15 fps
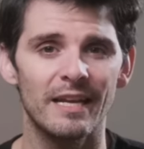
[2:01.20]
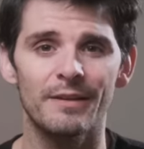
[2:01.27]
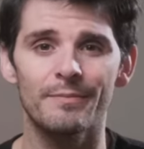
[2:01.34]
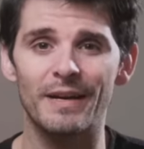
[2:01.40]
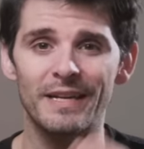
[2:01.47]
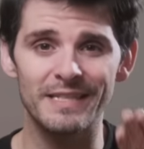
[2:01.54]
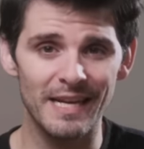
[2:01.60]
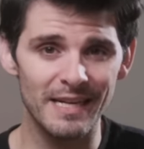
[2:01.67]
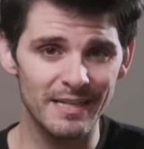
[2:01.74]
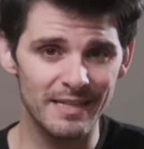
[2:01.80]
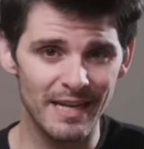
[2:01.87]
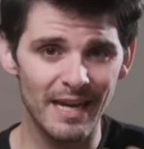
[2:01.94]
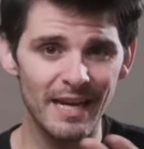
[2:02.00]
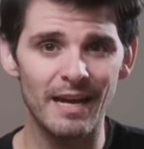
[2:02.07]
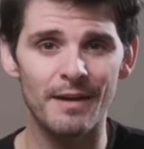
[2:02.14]
in my
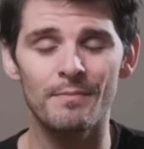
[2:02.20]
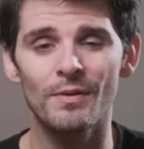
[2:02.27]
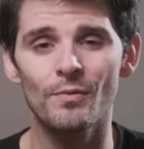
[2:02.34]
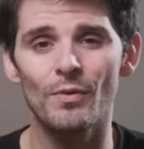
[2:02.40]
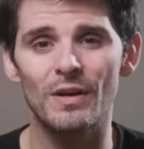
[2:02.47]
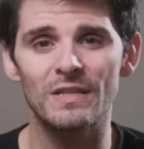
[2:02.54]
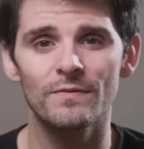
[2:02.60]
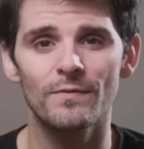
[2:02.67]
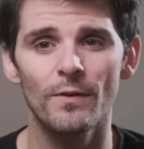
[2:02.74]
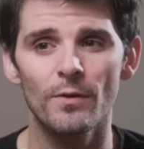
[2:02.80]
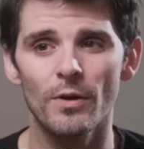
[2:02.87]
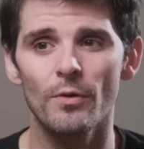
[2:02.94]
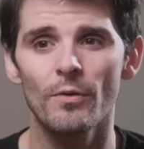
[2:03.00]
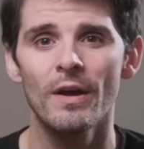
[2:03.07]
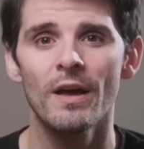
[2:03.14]
day-to-day -day at Midwest
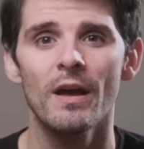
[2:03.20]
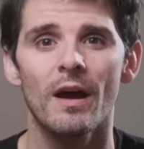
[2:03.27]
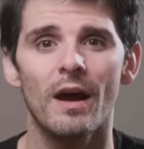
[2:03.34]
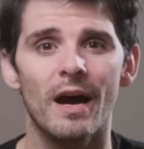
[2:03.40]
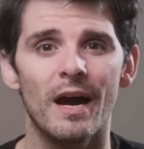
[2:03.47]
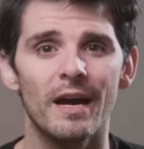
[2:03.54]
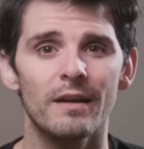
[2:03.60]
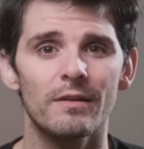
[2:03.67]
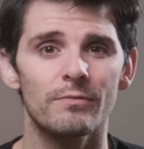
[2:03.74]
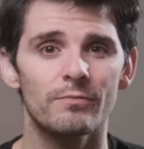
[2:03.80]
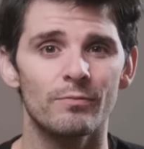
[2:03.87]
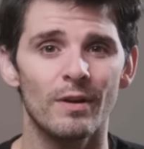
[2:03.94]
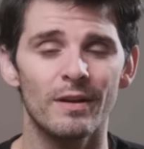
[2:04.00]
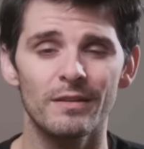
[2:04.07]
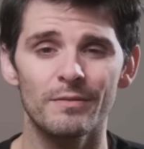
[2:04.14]
Photo, I
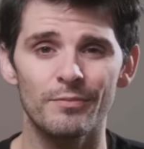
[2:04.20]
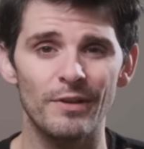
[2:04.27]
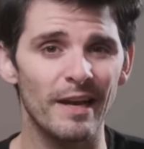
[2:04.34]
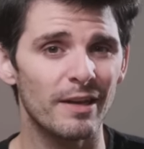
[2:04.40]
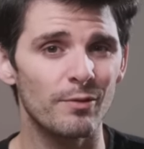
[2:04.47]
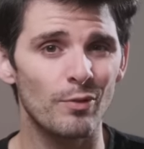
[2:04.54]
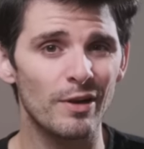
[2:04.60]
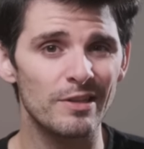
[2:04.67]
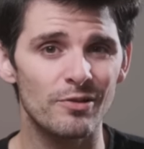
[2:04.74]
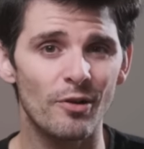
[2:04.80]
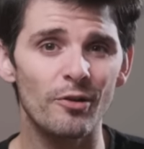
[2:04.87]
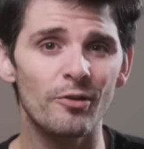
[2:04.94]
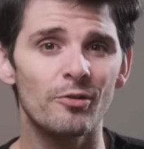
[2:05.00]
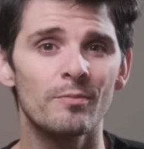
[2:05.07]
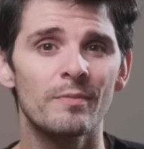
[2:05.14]
run the black and white
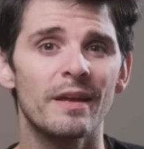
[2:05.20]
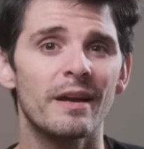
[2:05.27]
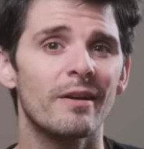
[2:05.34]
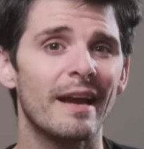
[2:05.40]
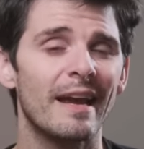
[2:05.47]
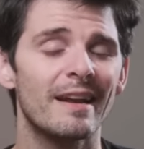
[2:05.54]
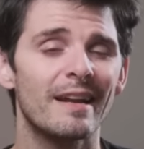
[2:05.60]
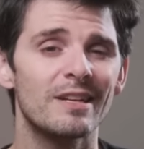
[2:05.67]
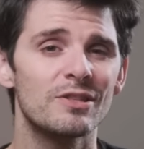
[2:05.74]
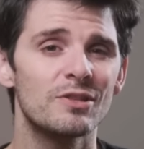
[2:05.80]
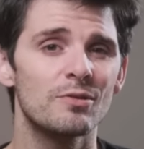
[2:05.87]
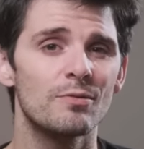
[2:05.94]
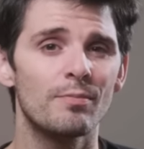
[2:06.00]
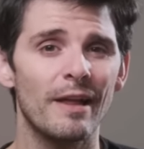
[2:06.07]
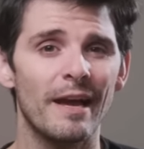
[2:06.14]
darkroom there and I
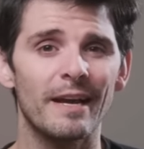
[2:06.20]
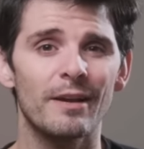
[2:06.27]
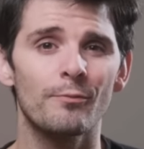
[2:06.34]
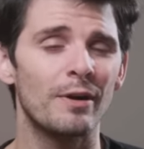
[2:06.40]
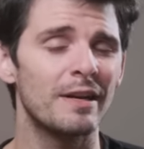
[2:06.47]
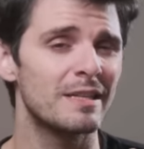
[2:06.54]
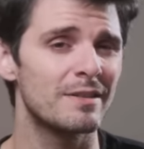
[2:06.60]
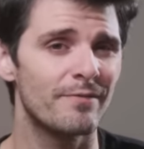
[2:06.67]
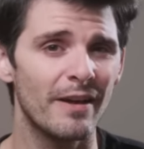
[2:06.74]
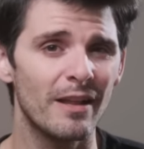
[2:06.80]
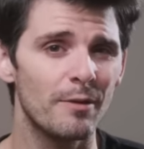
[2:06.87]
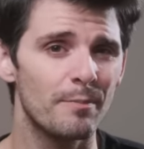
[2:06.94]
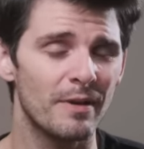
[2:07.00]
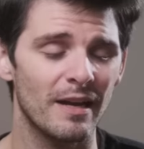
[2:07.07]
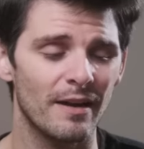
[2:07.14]
do black and white
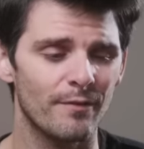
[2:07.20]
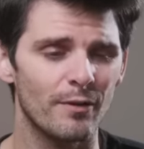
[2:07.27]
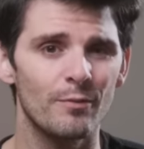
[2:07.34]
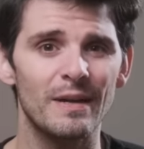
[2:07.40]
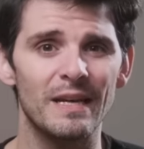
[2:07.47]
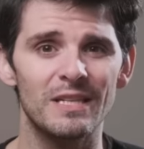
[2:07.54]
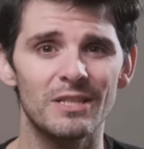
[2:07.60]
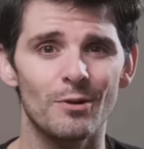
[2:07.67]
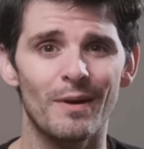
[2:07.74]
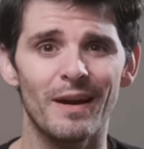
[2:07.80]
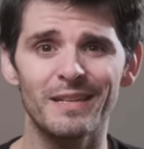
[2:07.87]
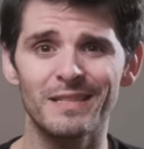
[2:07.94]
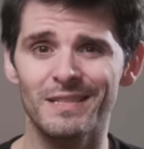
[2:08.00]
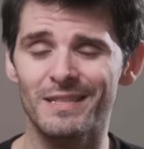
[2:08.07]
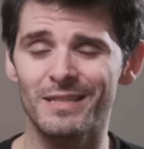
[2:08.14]
developing every week. So I
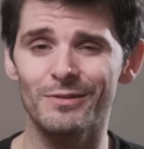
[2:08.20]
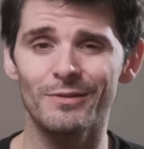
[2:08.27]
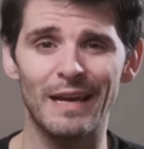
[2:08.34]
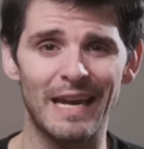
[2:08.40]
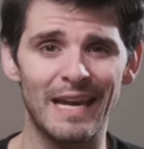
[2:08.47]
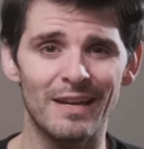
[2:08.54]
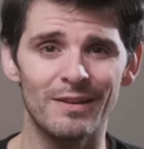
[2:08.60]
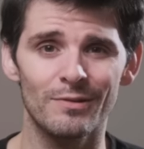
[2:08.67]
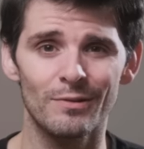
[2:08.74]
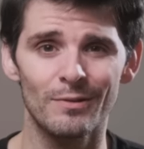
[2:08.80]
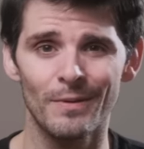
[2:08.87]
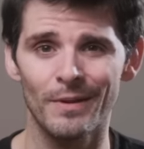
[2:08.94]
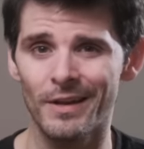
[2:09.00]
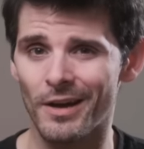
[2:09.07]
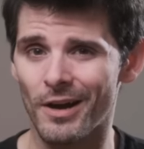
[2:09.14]
still handle
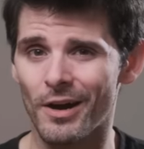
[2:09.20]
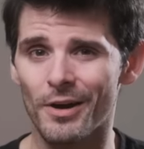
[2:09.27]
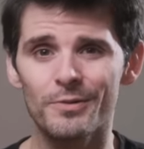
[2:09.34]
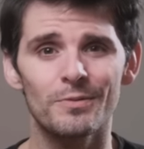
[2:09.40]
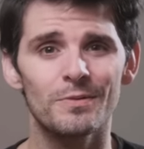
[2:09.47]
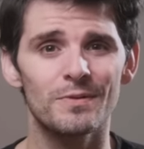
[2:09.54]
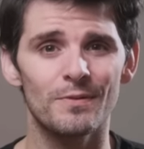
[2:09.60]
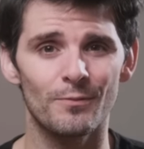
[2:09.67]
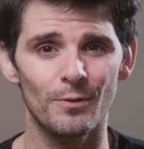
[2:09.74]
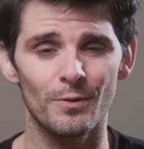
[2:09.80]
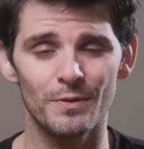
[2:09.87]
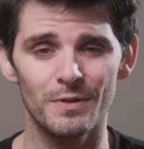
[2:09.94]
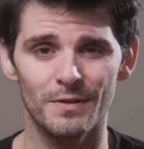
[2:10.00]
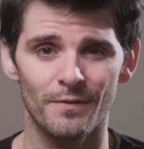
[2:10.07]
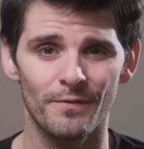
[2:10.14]
hundreds of
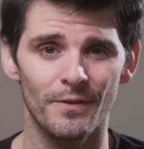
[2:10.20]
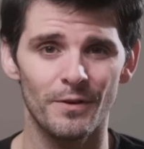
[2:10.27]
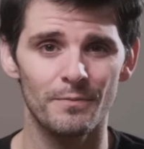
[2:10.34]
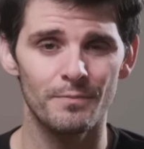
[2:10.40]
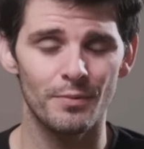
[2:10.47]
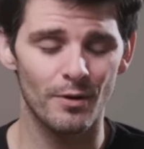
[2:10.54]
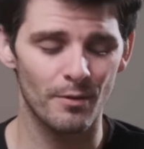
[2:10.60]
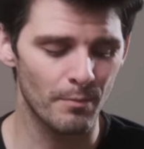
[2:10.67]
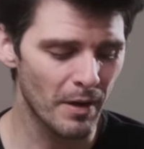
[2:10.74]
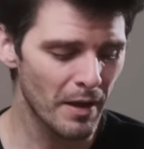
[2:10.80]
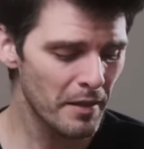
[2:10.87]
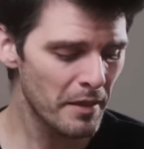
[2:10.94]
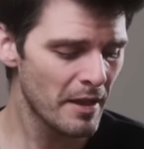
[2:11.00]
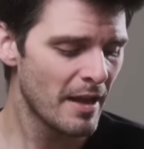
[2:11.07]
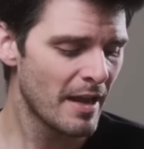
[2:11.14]
rolls of film per
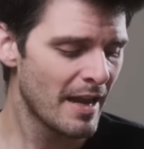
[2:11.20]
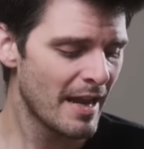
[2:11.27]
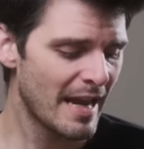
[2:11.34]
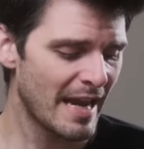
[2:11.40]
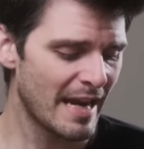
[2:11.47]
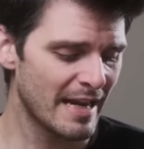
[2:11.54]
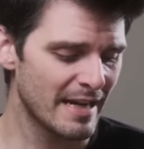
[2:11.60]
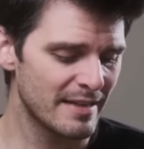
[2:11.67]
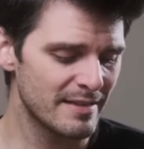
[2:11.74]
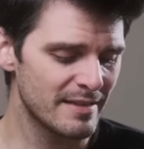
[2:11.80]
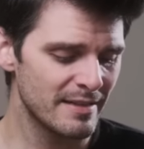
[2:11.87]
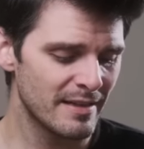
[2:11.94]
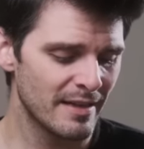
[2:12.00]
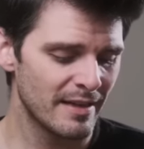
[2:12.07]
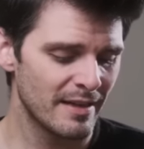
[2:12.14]
month and
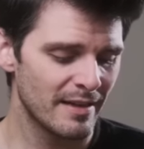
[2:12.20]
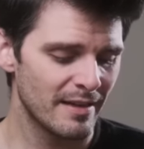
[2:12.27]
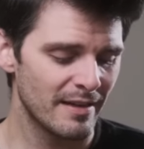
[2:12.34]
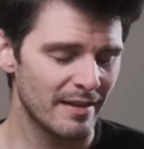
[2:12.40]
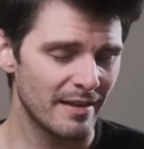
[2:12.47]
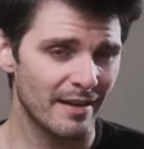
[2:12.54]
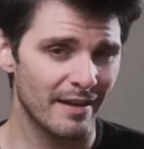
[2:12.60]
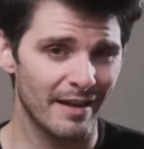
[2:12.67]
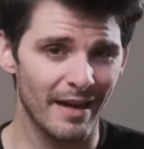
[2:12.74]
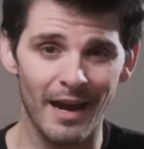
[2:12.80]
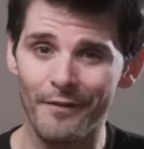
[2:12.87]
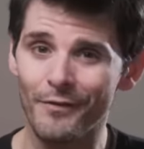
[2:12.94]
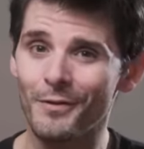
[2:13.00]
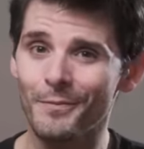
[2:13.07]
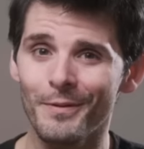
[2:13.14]
I
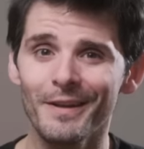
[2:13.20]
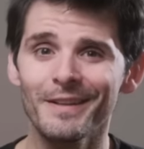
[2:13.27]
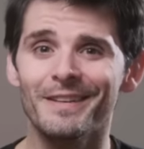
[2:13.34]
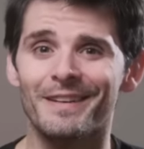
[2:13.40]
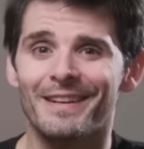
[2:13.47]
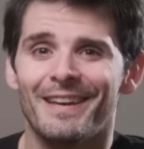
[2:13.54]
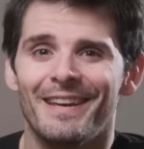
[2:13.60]
have an opinion